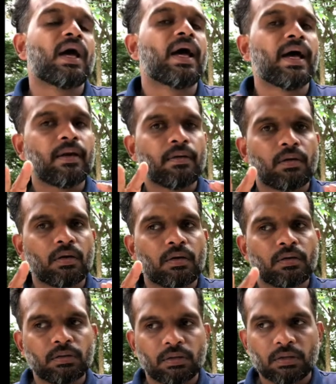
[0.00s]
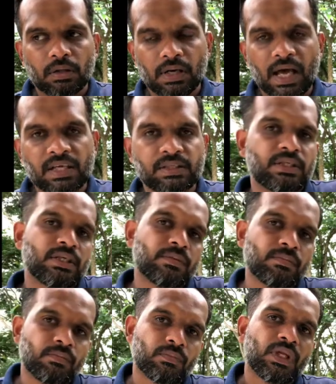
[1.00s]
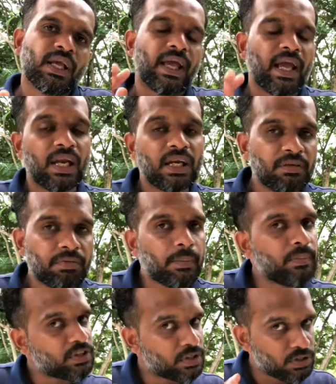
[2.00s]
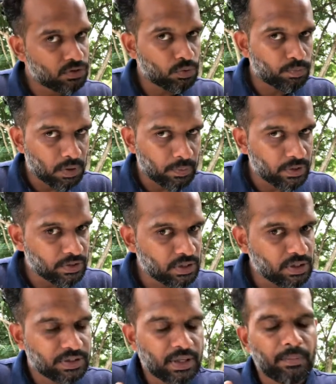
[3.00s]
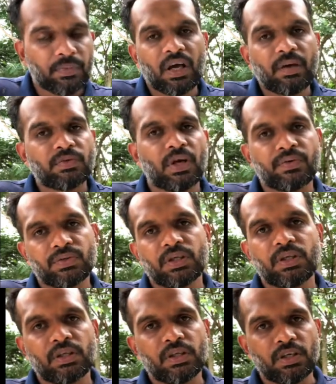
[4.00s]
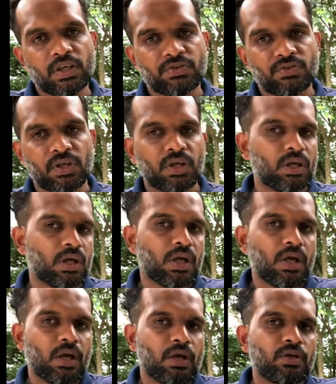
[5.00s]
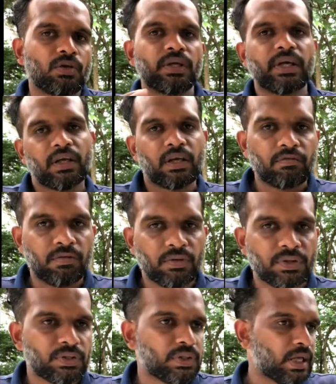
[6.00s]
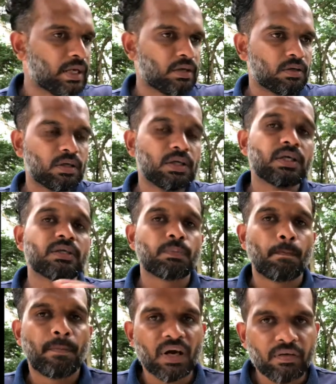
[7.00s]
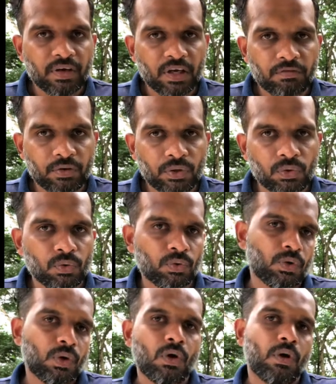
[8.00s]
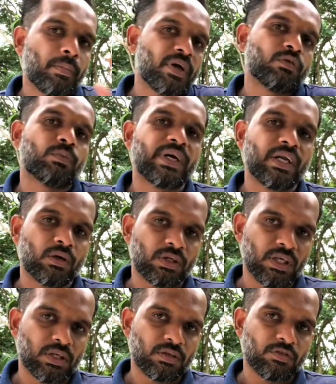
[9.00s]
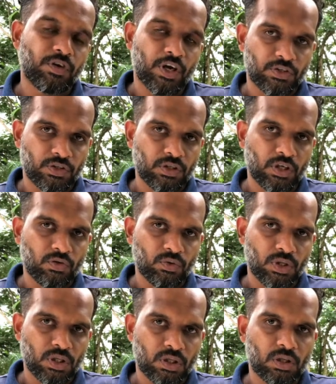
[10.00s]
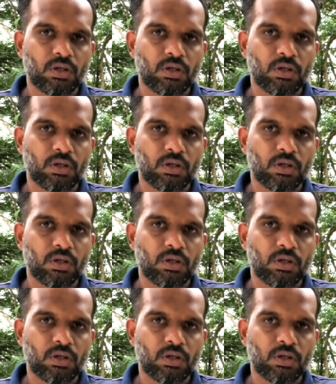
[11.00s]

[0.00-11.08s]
And last thing, any publicity is good publicity. Sometimes I've seen in industry, you'll get an influencer that is perfect for you, but you might not get the traction that you need.